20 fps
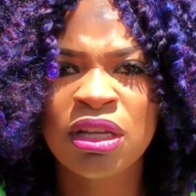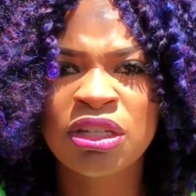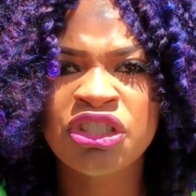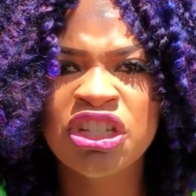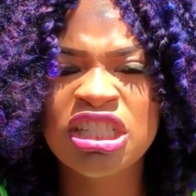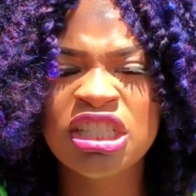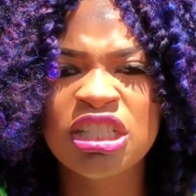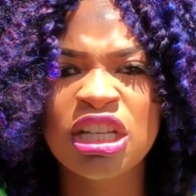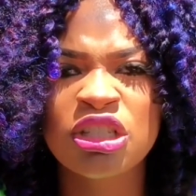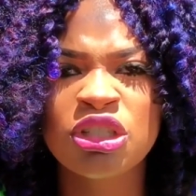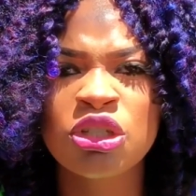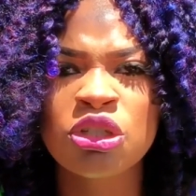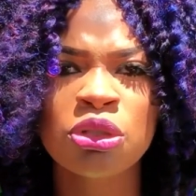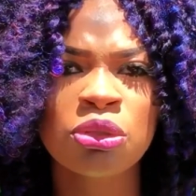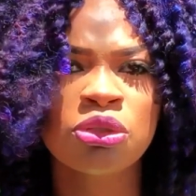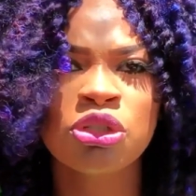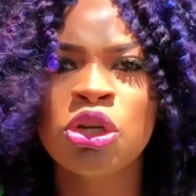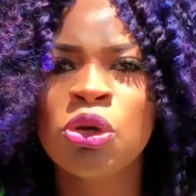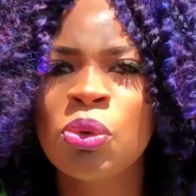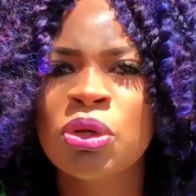Just the
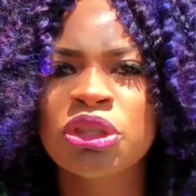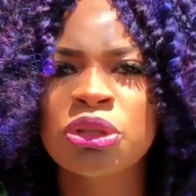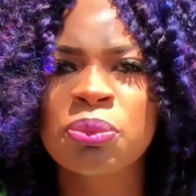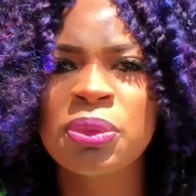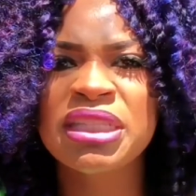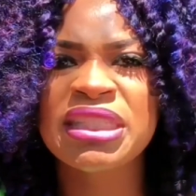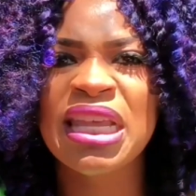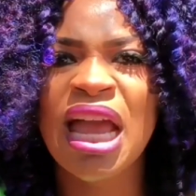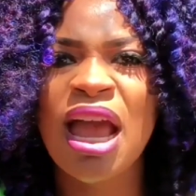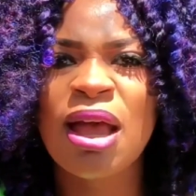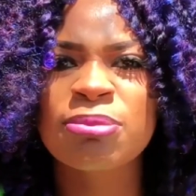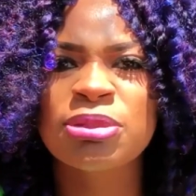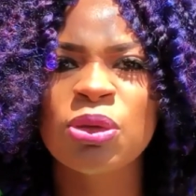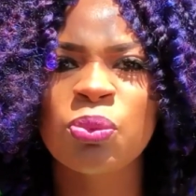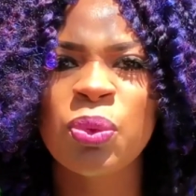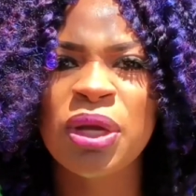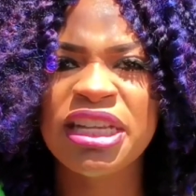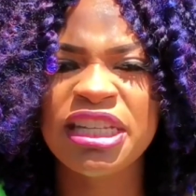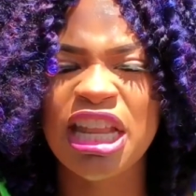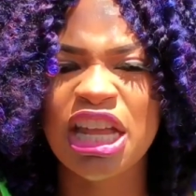2 or 3 times a
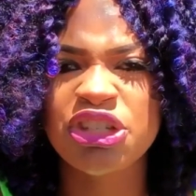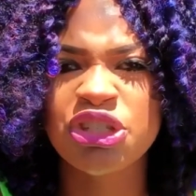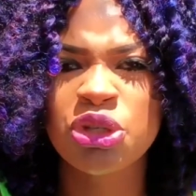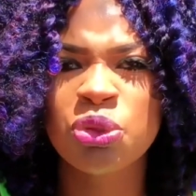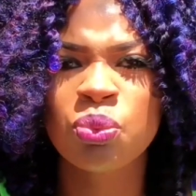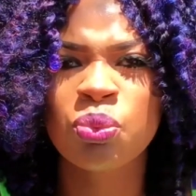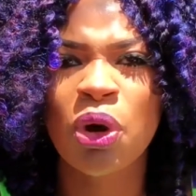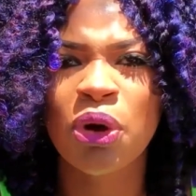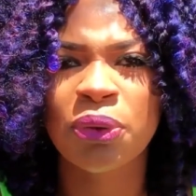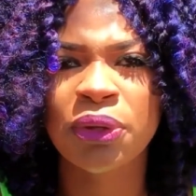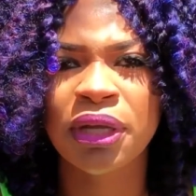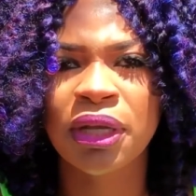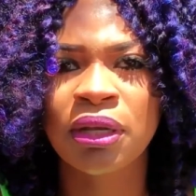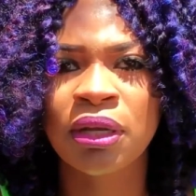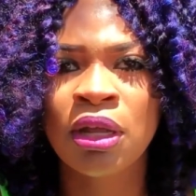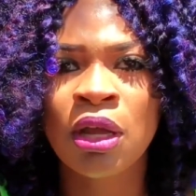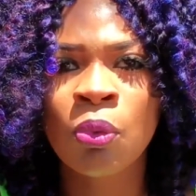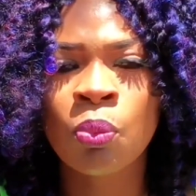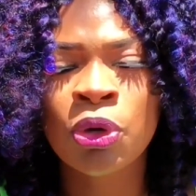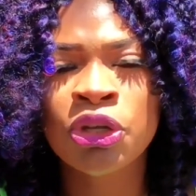week that you working,
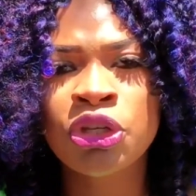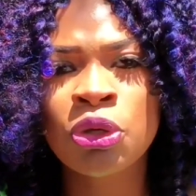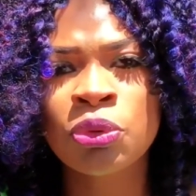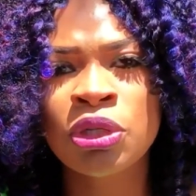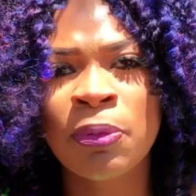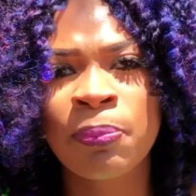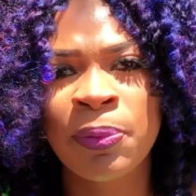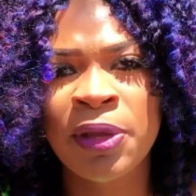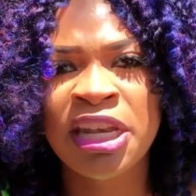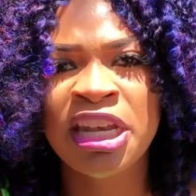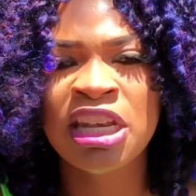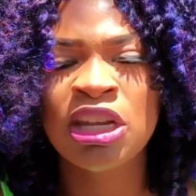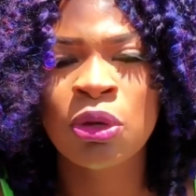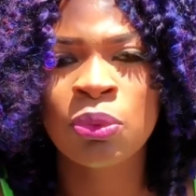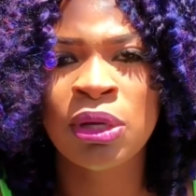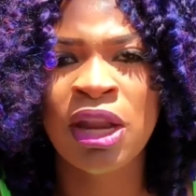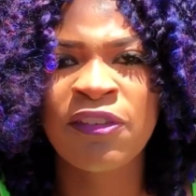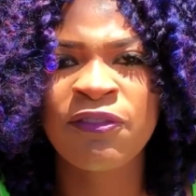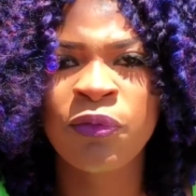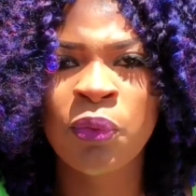when you depending
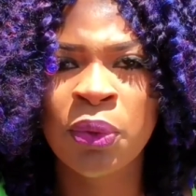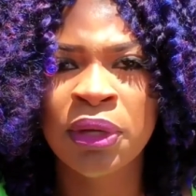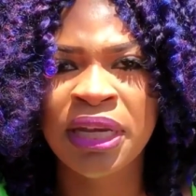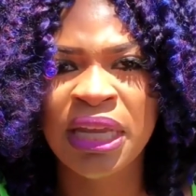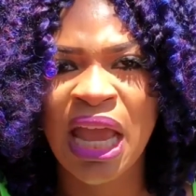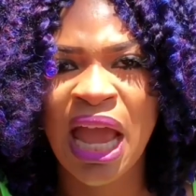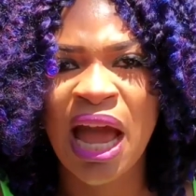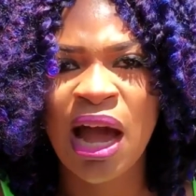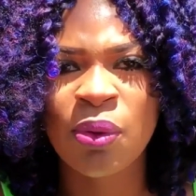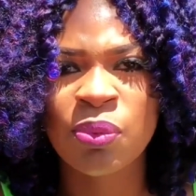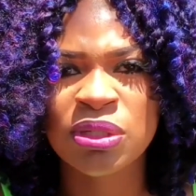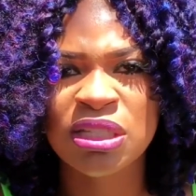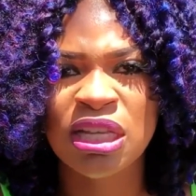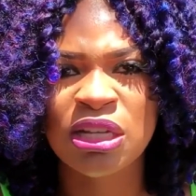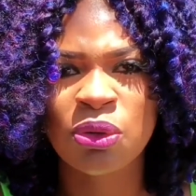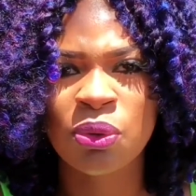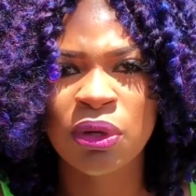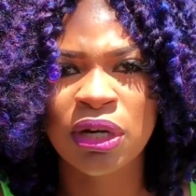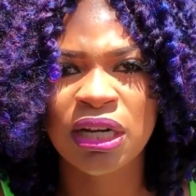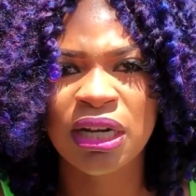on that 40 hours
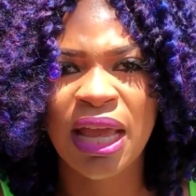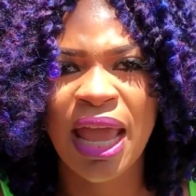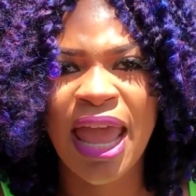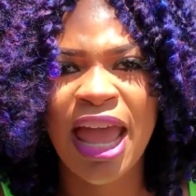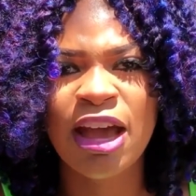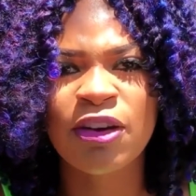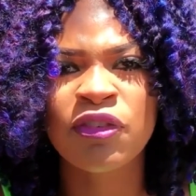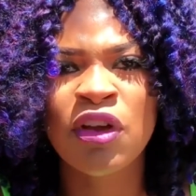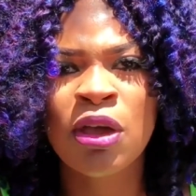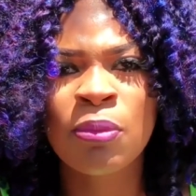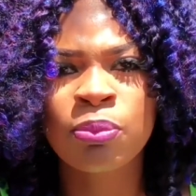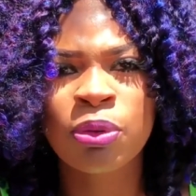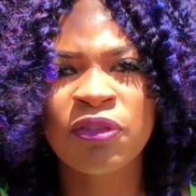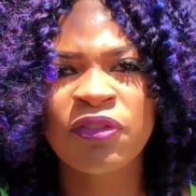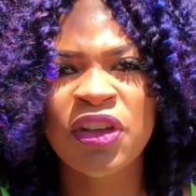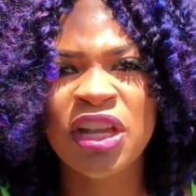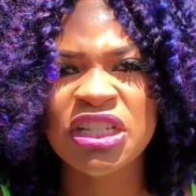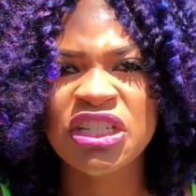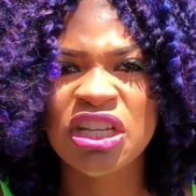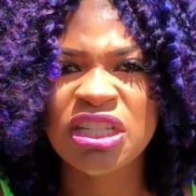in order to have
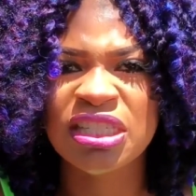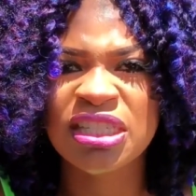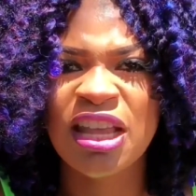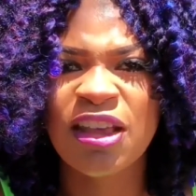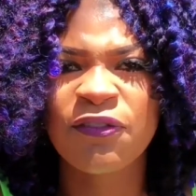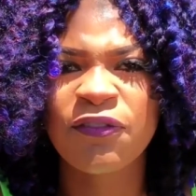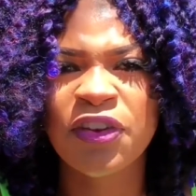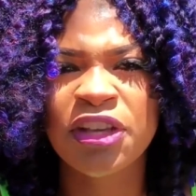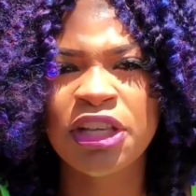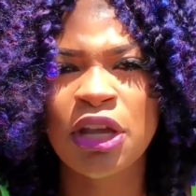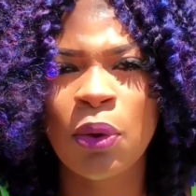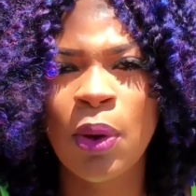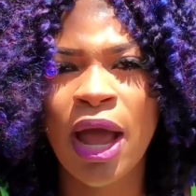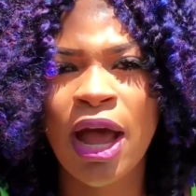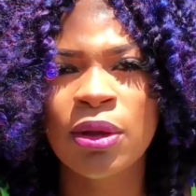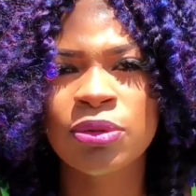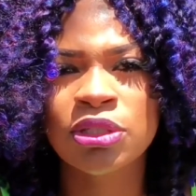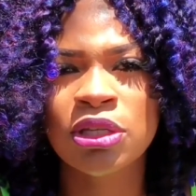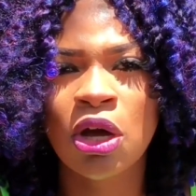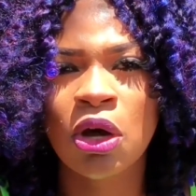provision set for your
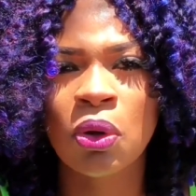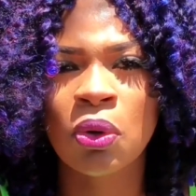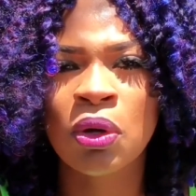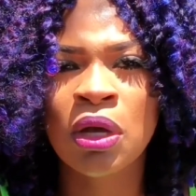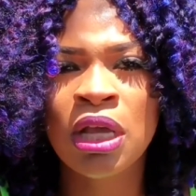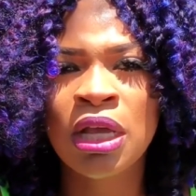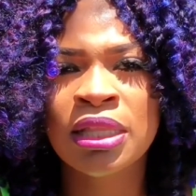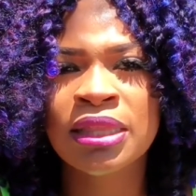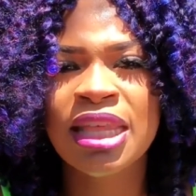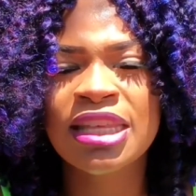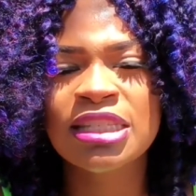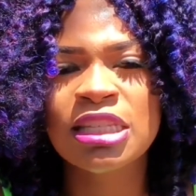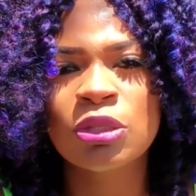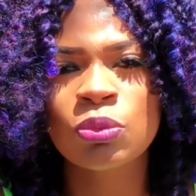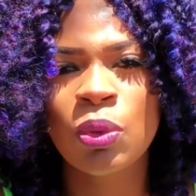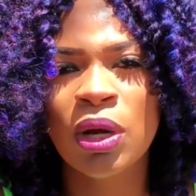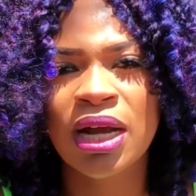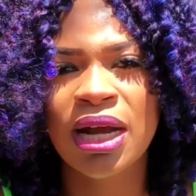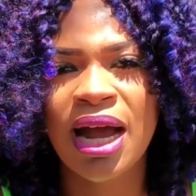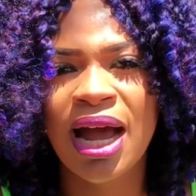household. This is
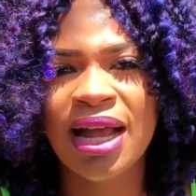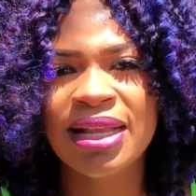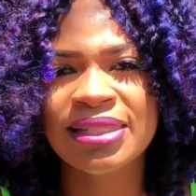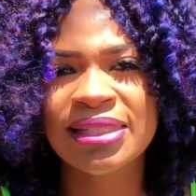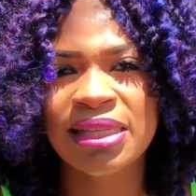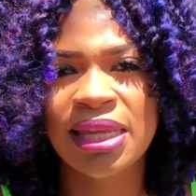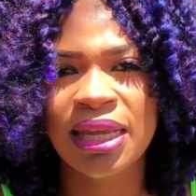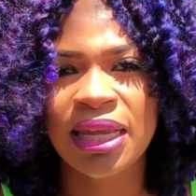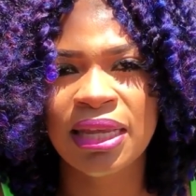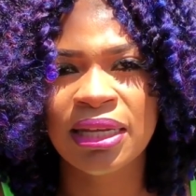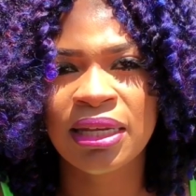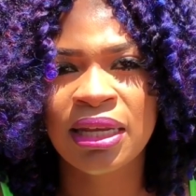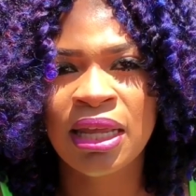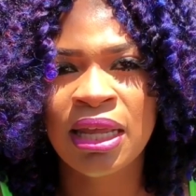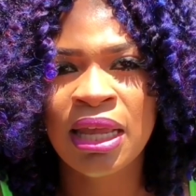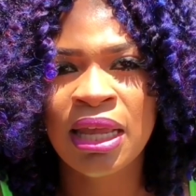what God's saying.